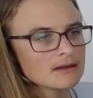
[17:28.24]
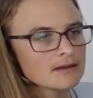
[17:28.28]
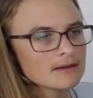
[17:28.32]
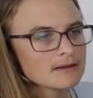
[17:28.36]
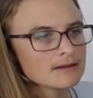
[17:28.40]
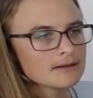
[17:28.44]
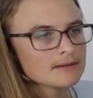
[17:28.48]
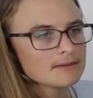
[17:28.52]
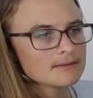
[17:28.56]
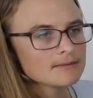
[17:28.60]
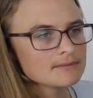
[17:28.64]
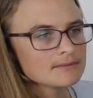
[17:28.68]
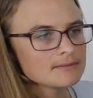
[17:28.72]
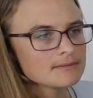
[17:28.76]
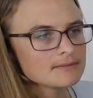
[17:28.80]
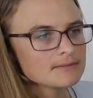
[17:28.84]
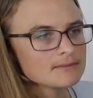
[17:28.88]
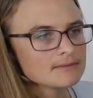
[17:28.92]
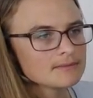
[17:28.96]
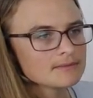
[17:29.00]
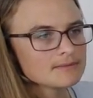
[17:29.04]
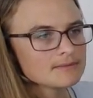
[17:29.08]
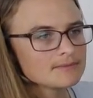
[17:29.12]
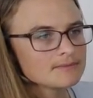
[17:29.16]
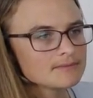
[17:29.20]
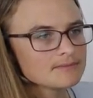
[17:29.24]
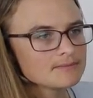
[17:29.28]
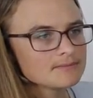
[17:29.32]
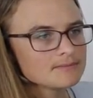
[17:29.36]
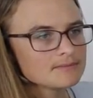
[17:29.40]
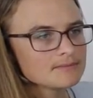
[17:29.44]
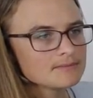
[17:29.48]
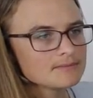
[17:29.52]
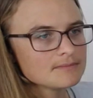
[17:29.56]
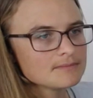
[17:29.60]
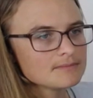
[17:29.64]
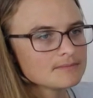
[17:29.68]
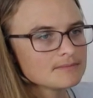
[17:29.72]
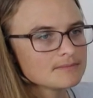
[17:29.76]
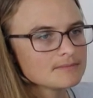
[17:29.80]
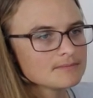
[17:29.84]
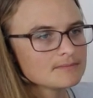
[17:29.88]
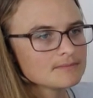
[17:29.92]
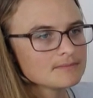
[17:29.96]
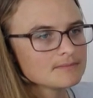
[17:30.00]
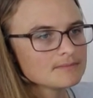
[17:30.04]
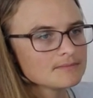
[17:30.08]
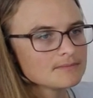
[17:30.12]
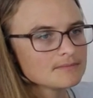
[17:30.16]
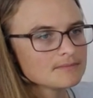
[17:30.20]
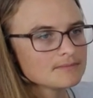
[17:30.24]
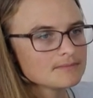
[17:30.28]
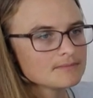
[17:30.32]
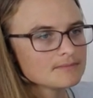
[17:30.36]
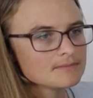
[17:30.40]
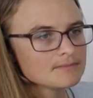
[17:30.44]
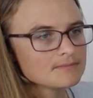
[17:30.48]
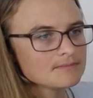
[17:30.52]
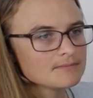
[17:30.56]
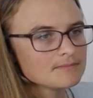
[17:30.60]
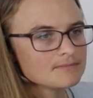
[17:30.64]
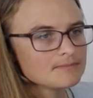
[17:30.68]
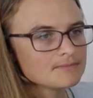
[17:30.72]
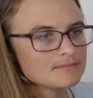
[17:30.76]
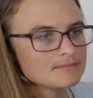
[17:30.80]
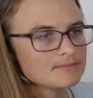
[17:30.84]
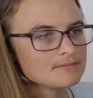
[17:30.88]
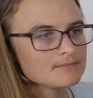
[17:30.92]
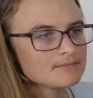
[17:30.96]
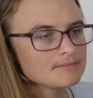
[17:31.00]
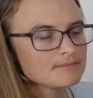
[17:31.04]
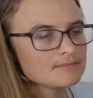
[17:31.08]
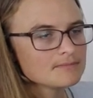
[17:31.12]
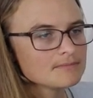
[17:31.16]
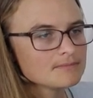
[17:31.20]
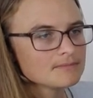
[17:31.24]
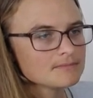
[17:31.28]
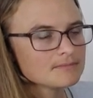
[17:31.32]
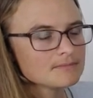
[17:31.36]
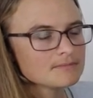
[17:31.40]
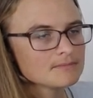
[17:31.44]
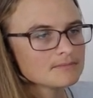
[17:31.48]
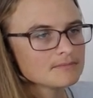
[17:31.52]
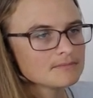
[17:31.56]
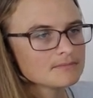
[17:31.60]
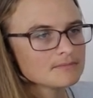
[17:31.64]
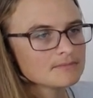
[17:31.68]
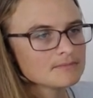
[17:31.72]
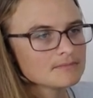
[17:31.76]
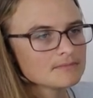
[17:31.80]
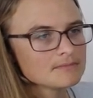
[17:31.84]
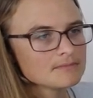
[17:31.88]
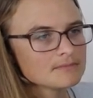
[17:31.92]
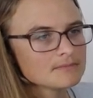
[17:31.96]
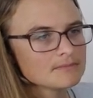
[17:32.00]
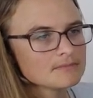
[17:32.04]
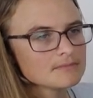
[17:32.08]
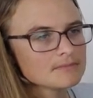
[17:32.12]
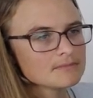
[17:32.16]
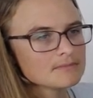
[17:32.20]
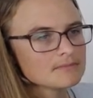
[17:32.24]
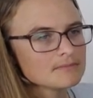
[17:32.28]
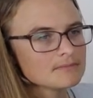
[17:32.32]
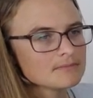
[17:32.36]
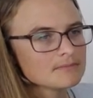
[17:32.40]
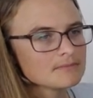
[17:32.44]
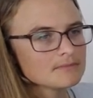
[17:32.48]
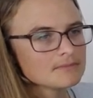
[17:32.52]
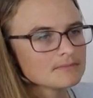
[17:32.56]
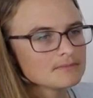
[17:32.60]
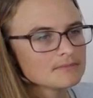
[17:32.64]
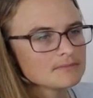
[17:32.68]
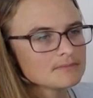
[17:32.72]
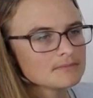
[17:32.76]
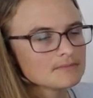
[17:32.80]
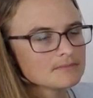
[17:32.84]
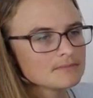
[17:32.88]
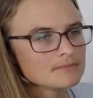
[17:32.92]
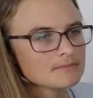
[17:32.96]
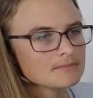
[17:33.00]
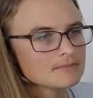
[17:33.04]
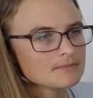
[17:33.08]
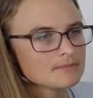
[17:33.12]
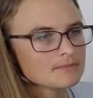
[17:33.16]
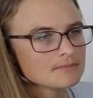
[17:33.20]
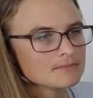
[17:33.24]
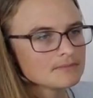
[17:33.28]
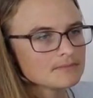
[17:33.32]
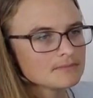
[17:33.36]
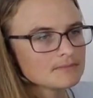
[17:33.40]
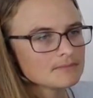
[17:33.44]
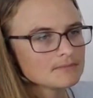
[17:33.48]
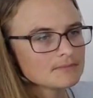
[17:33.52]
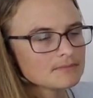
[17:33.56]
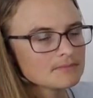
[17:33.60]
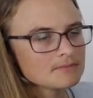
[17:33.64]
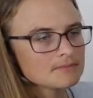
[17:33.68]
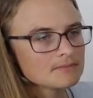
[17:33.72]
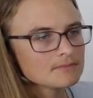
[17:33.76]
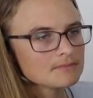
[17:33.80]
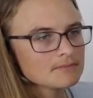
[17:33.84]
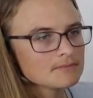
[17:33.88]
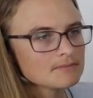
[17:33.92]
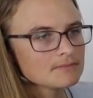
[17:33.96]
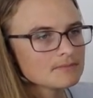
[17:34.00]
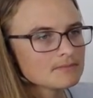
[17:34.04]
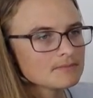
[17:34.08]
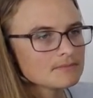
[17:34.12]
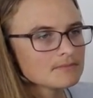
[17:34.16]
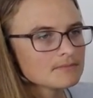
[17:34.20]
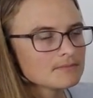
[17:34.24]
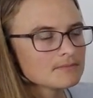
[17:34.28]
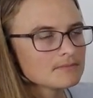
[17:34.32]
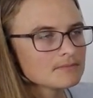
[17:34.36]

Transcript: The person shown says nothing.